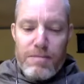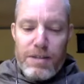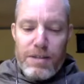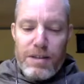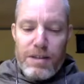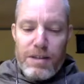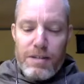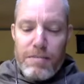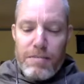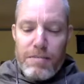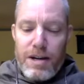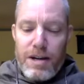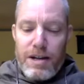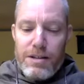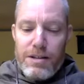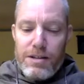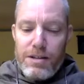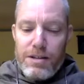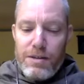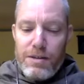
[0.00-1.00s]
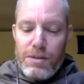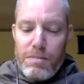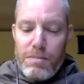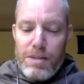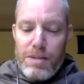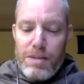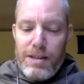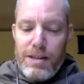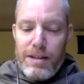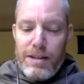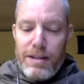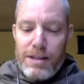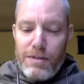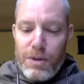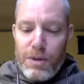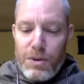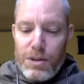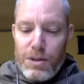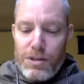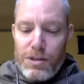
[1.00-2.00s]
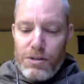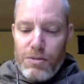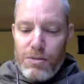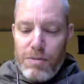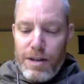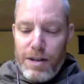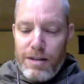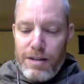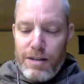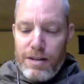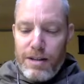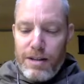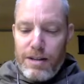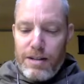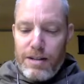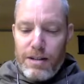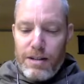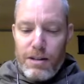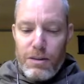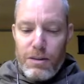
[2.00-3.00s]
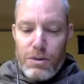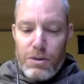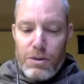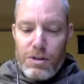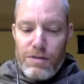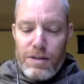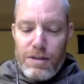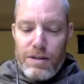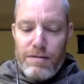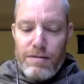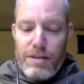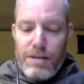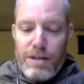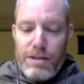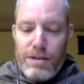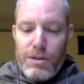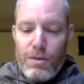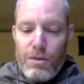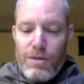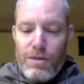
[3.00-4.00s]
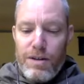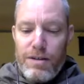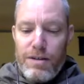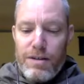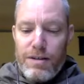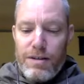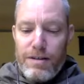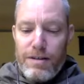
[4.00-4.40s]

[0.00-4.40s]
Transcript: in the minds of the bee-like devotees who meditate on the lotus feet of Radha Govinda.